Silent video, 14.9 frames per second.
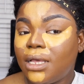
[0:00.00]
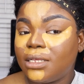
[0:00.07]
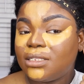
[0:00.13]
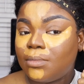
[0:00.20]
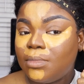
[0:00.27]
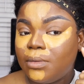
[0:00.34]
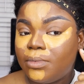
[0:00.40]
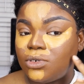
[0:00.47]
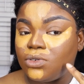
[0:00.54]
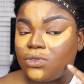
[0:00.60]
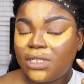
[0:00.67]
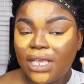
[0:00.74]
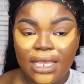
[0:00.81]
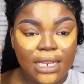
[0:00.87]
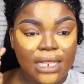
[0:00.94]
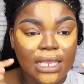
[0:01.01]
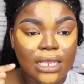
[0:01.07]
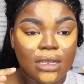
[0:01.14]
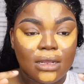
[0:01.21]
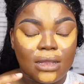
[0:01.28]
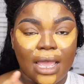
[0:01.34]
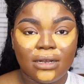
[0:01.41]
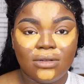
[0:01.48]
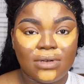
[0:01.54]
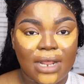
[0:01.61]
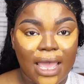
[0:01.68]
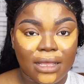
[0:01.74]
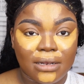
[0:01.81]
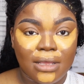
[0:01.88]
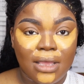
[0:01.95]
Some people do take it here. I do
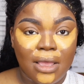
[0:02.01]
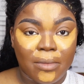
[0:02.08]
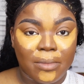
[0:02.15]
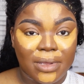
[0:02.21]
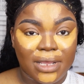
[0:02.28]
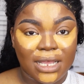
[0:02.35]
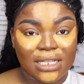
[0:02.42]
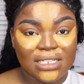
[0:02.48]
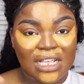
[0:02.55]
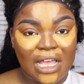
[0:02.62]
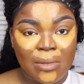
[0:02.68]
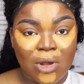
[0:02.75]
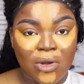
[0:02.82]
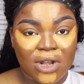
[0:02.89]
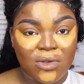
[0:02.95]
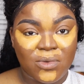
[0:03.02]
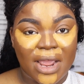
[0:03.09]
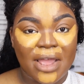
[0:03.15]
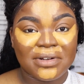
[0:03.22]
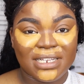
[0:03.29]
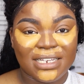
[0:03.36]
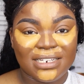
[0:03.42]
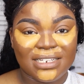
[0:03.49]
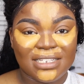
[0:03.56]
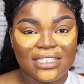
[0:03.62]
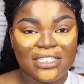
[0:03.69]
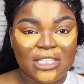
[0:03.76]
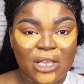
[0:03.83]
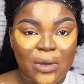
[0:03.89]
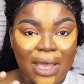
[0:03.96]
not because I'm already rounded.
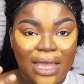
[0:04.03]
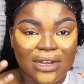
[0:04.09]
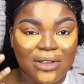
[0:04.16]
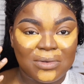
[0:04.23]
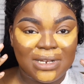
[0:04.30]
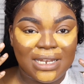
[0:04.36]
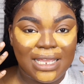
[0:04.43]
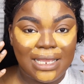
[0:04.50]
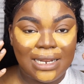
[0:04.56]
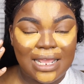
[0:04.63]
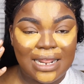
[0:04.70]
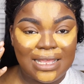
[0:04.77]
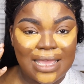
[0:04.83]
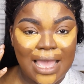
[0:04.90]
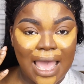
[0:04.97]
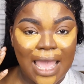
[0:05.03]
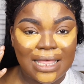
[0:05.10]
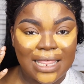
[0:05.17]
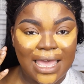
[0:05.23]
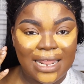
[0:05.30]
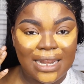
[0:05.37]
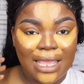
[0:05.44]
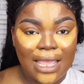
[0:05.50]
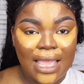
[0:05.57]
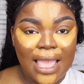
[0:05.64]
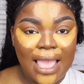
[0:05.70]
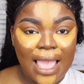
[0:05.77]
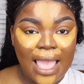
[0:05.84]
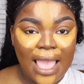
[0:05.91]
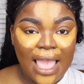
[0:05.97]
So I don't need any highlighting
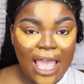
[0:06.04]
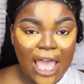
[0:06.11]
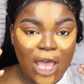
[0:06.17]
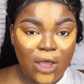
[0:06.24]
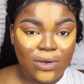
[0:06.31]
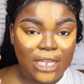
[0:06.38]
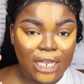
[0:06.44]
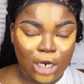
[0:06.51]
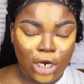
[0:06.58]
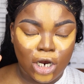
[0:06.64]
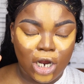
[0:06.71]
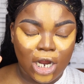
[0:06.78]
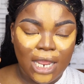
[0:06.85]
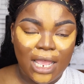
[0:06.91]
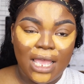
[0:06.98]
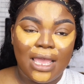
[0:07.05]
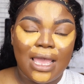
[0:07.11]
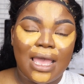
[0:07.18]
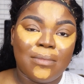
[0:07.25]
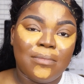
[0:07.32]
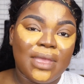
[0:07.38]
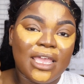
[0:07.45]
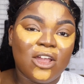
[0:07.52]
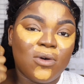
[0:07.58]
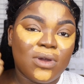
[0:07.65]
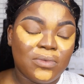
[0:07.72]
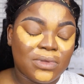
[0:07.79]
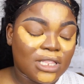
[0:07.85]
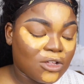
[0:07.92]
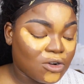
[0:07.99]
out here. I may go
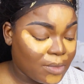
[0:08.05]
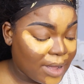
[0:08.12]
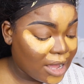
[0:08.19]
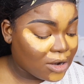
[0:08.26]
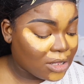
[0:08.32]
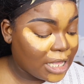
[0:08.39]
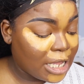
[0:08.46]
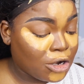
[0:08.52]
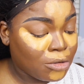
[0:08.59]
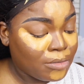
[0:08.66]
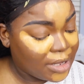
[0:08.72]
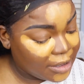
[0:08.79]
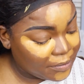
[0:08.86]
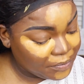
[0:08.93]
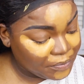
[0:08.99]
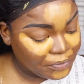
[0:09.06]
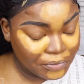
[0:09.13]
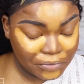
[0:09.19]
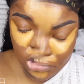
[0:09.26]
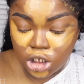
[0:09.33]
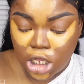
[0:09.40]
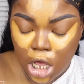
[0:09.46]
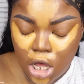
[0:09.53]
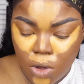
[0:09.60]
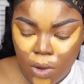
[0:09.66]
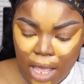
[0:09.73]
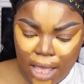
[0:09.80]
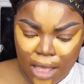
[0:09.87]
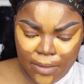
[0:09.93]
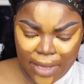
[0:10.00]
in with a little powder later, but. So
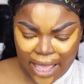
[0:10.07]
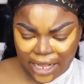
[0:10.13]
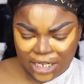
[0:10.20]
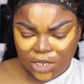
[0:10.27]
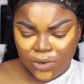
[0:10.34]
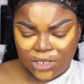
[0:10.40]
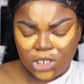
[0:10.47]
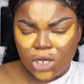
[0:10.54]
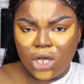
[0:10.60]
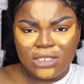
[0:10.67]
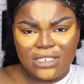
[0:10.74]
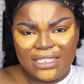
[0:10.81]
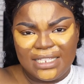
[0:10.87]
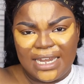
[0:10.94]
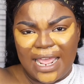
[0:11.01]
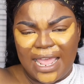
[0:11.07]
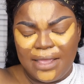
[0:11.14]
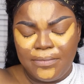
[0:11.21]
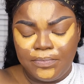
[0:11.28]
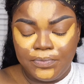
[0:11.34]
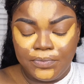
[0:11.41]
I actually went to Ulta today.